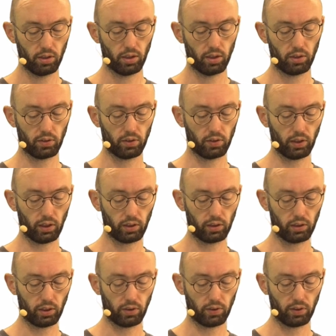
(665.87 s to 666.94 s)
Here's the second
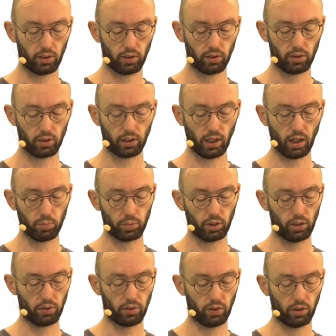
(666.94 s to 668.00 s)
data set, the gap
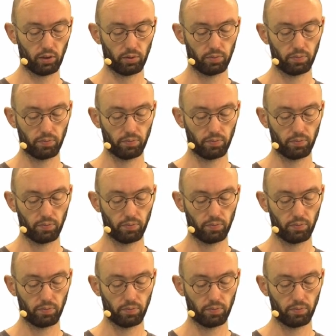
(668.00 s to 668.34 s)
data set.